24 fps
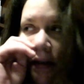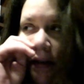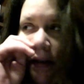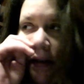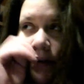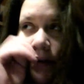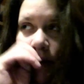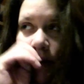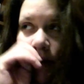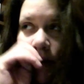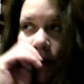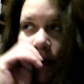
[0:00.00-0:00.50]
It
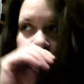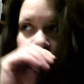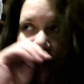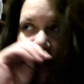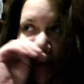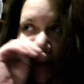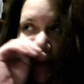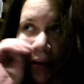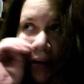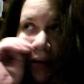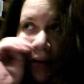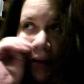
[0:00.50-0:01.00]
turns
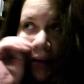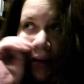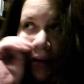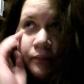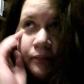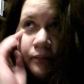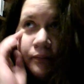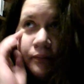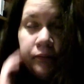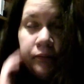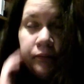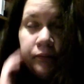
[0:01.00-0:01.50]
out I'm
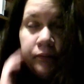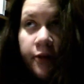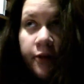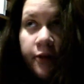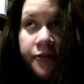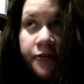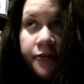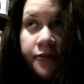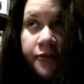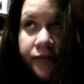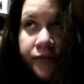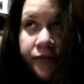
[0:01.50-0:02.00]

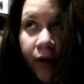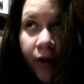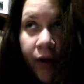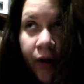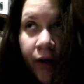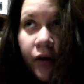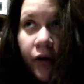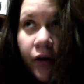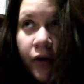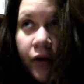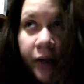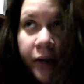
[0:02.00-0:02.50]

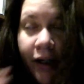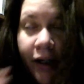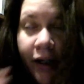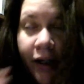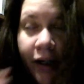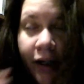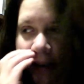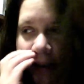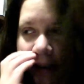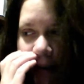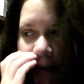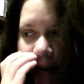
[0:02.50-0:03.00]
far away,
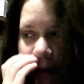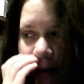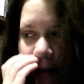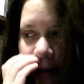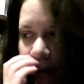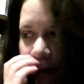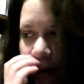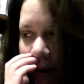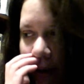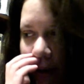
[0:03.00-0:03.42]
like a